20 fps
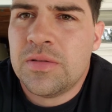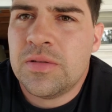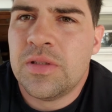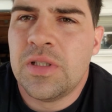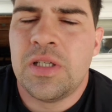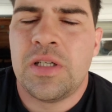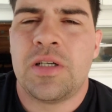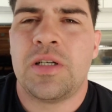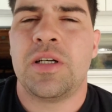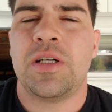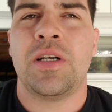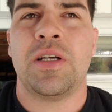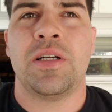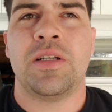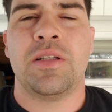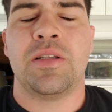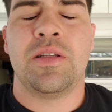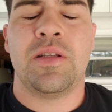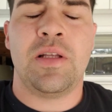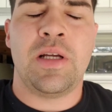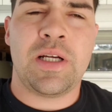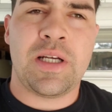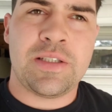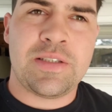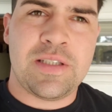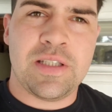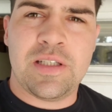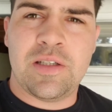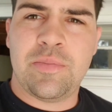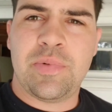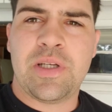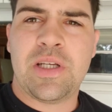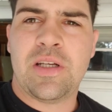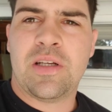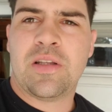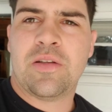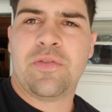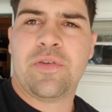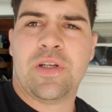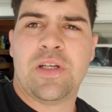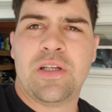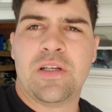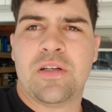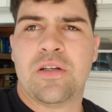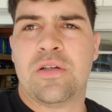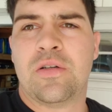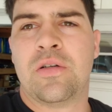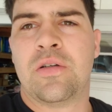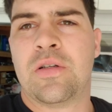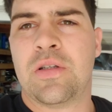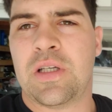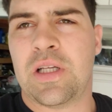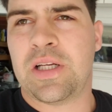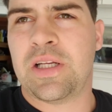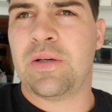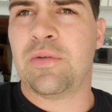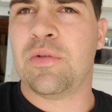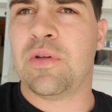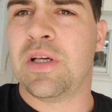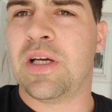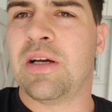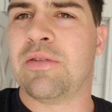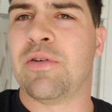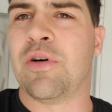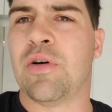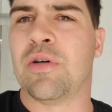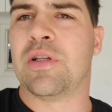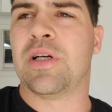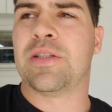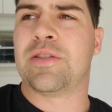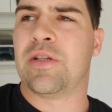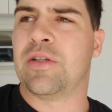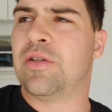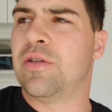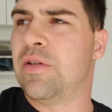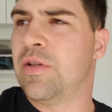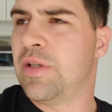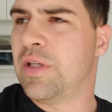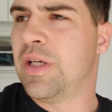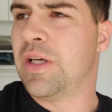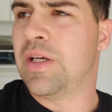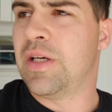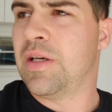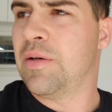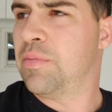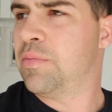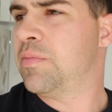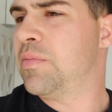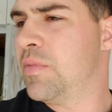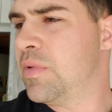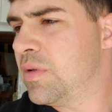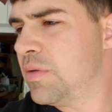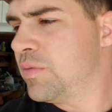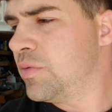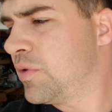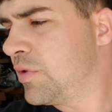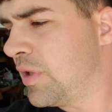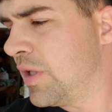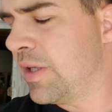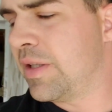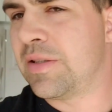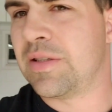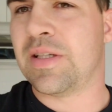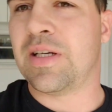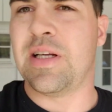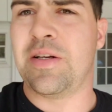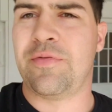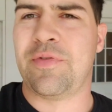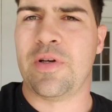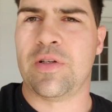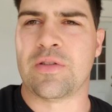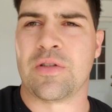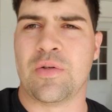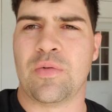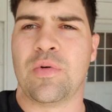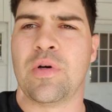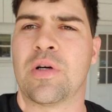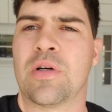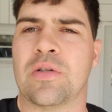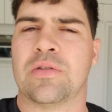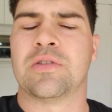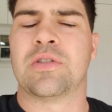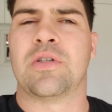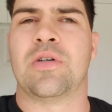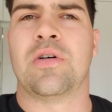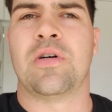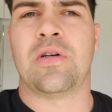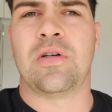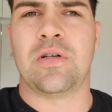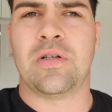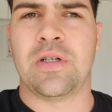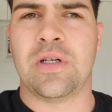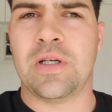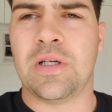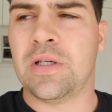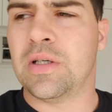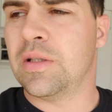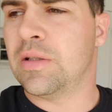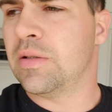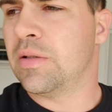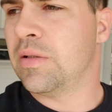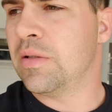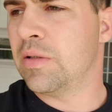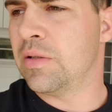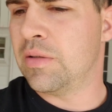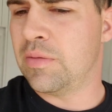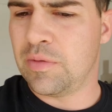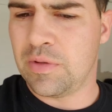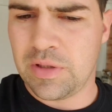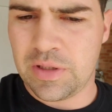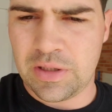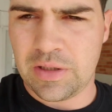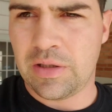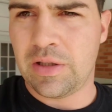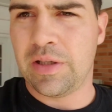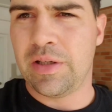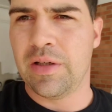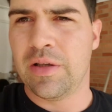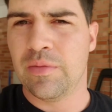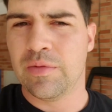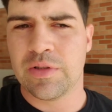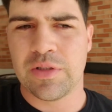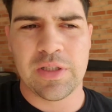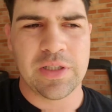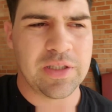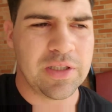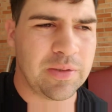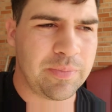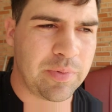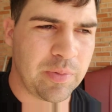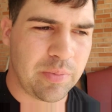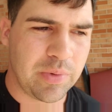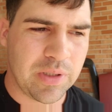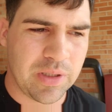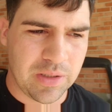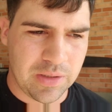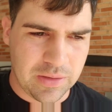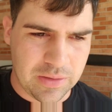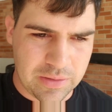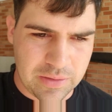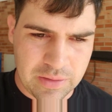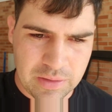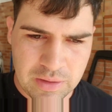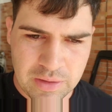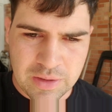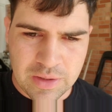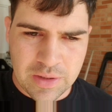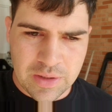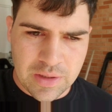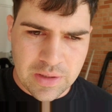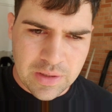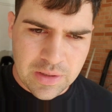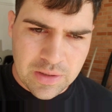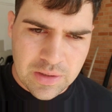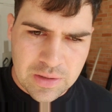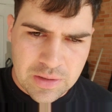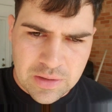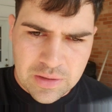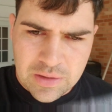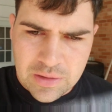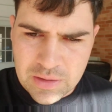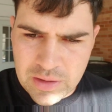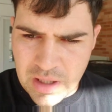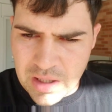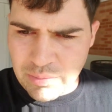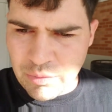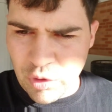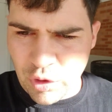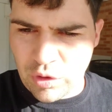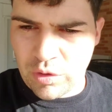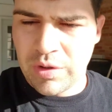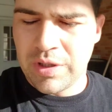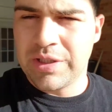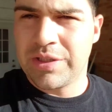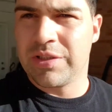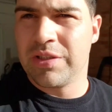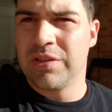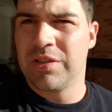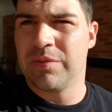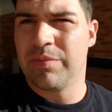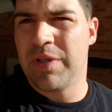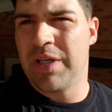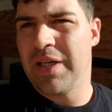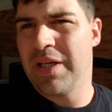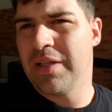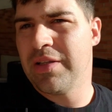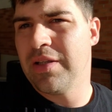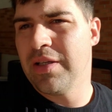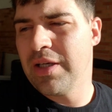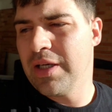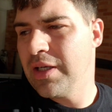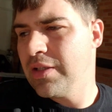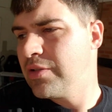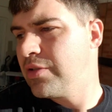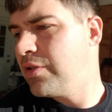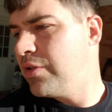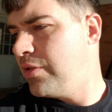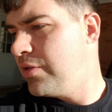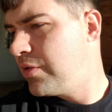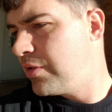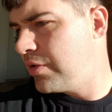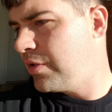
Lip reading: Alright, like I said in the beginning of the video, I didn't really have a whole lot to do today. I was trying to decide if I was gonna work on the car or not, and really all I'd done was cleaned up a bit and got more questions in my head than answers.